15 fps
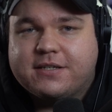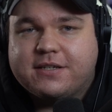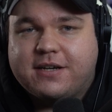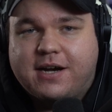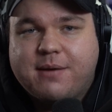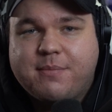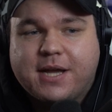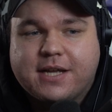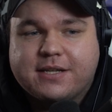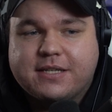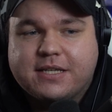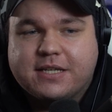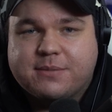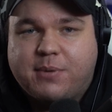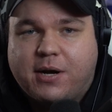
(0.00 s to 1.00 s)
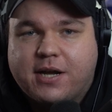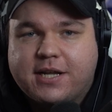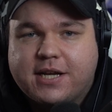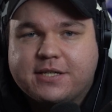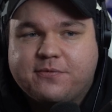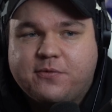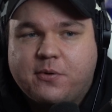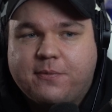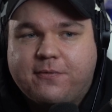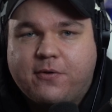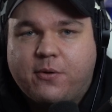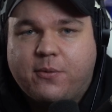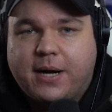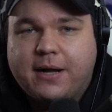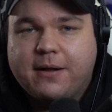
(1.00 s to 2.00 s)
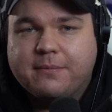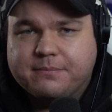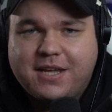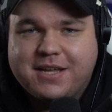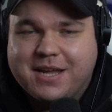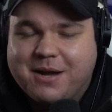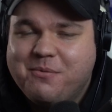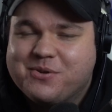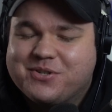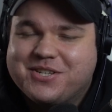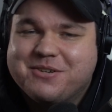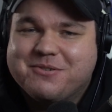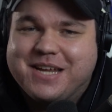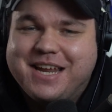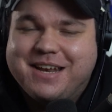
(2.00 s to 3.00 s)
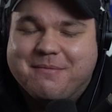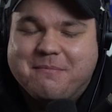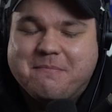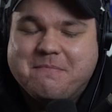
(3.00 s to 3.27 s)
time, I guess, in this podcast form for a while. Yeah, we'll see you then.